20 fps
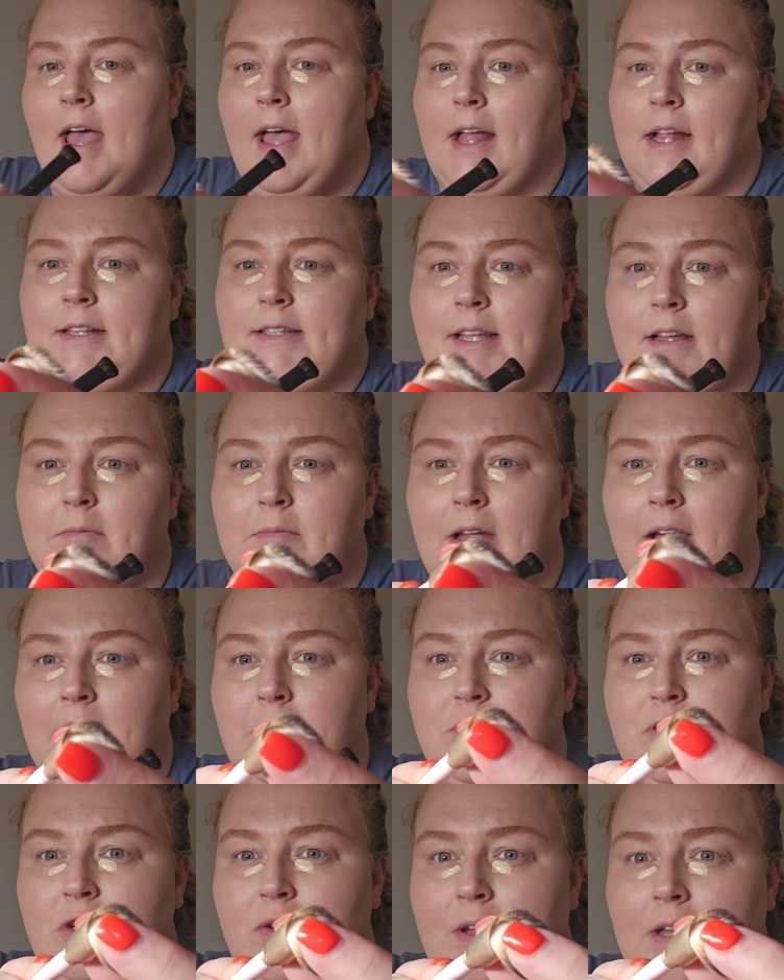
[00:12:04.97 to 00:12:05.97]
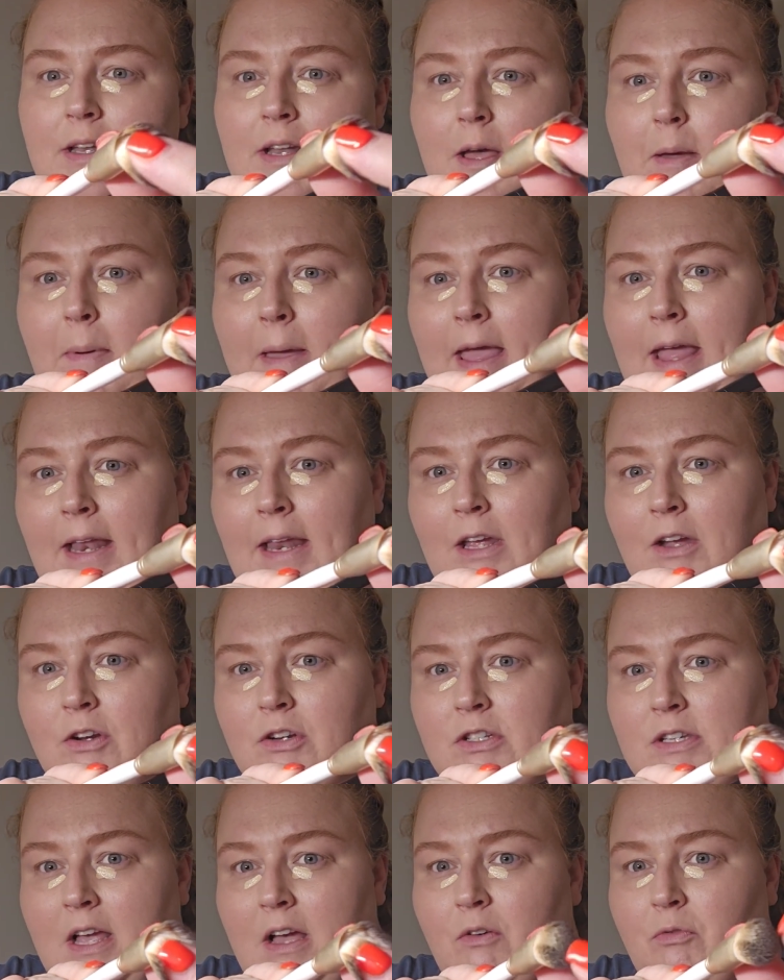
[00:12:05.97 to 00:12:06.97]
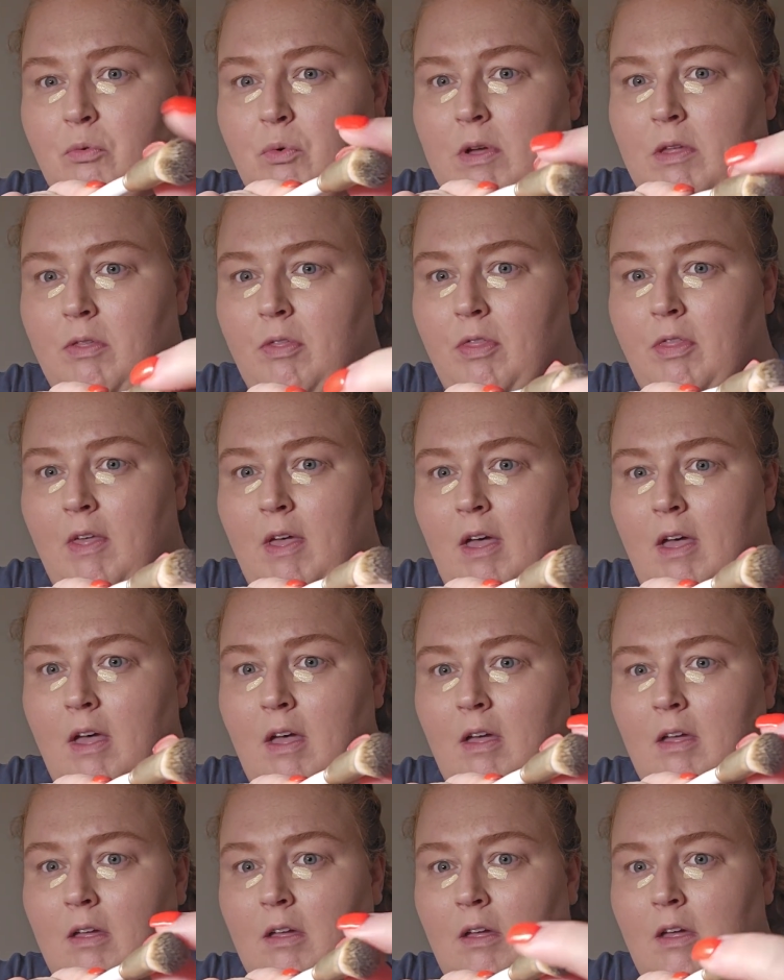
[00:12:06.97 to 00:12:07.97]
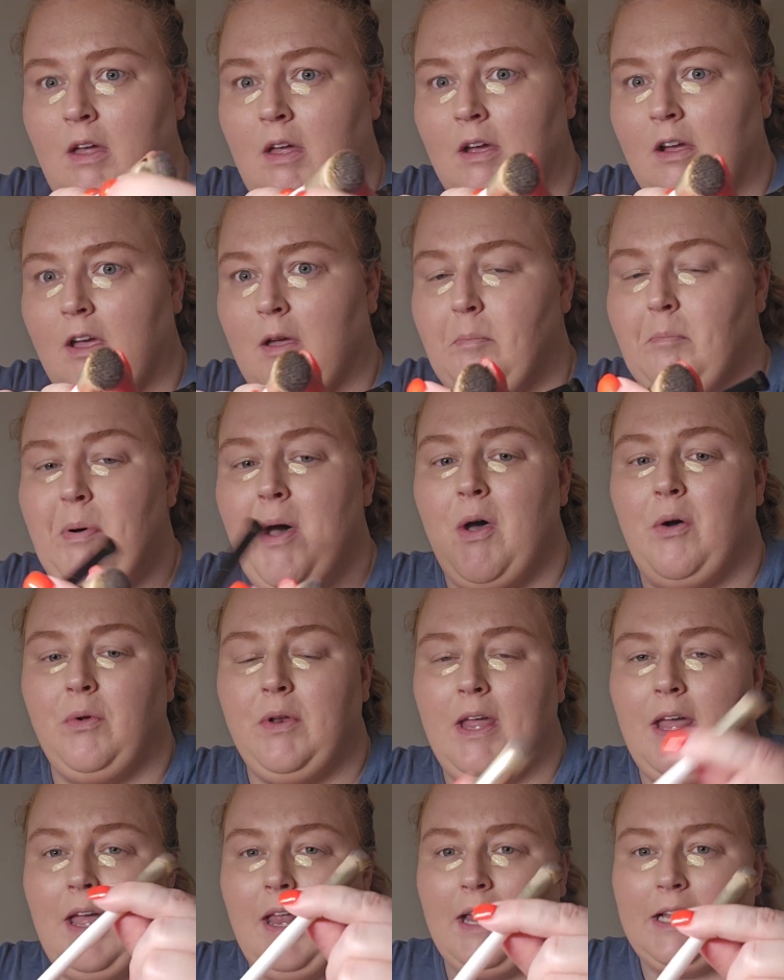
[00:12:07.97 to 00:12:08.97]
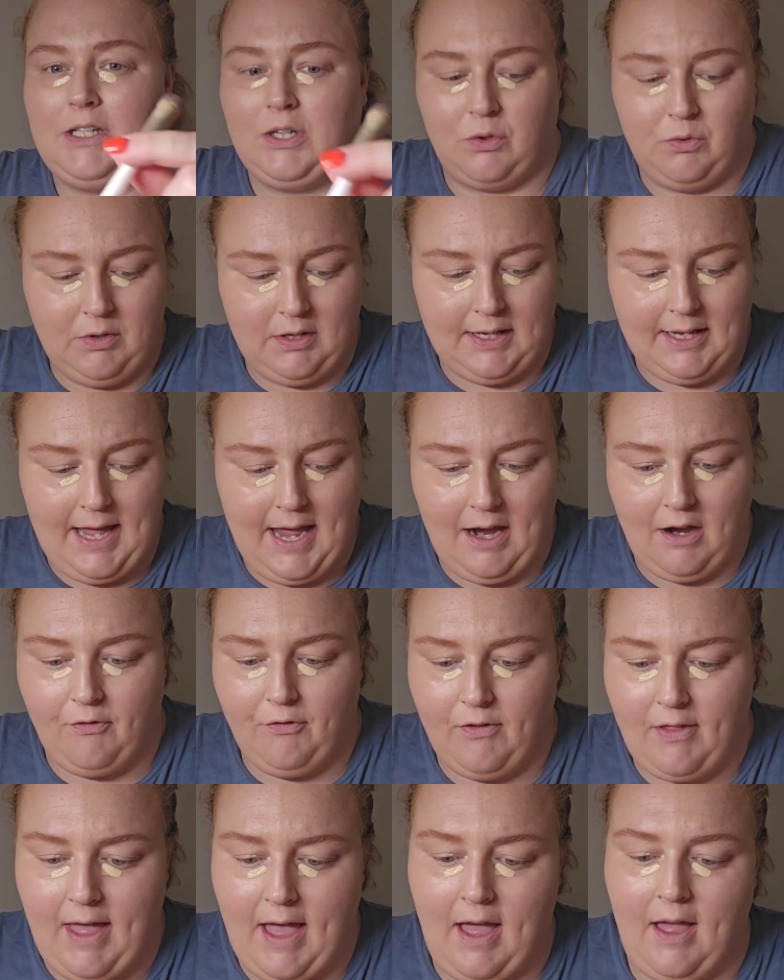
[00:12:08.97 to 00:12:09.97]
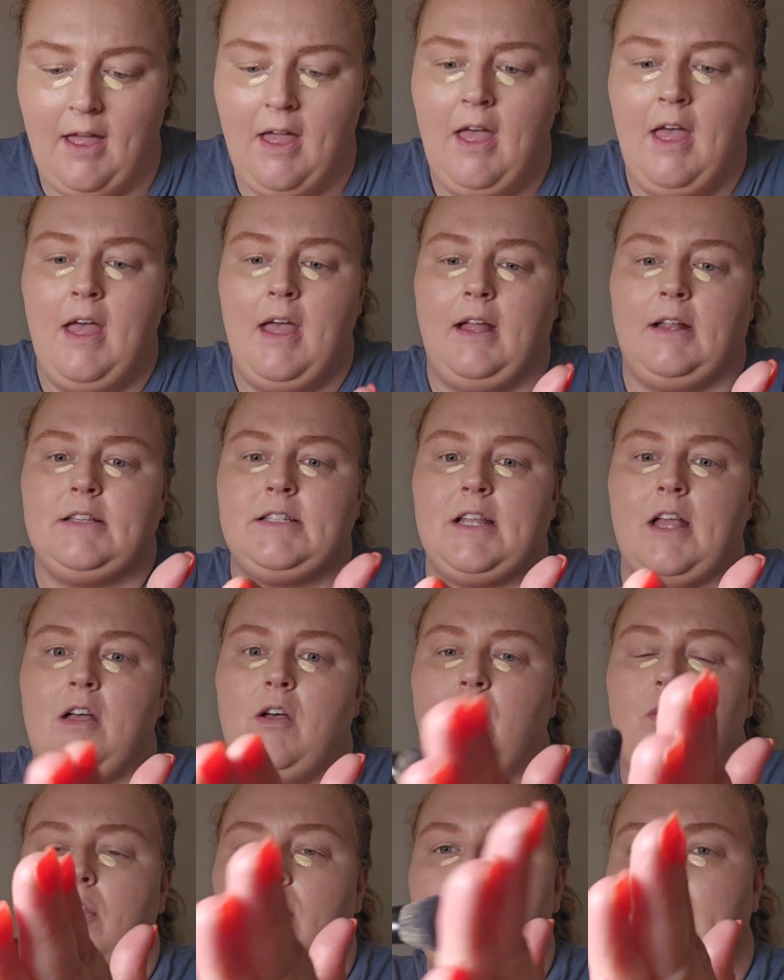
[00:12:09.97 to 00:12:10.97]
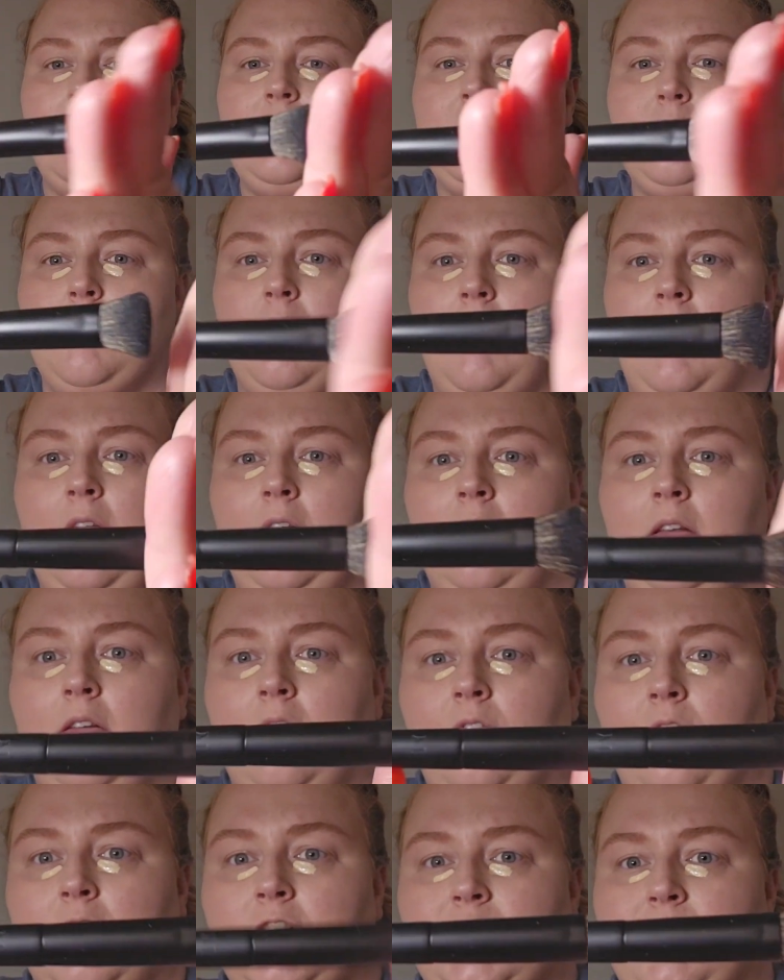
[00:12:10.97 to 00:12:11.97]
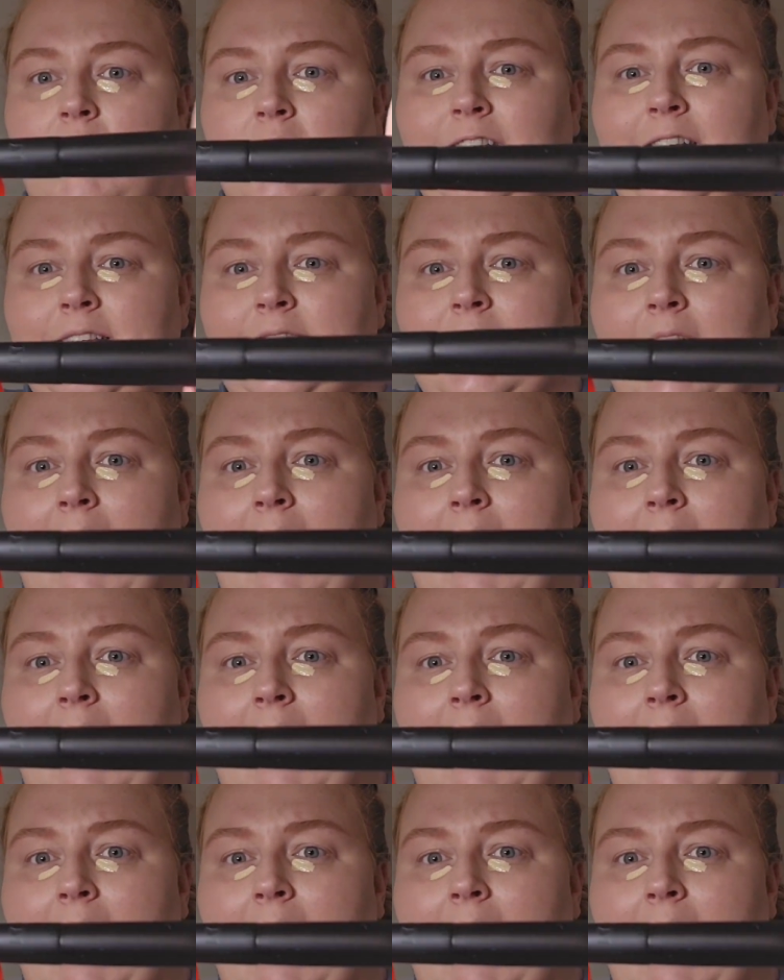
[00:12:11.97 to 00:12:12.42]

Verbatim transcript: and sometimes you end up hitting yourself with the component and I don't really care for that. And so this one, first of all, doesn't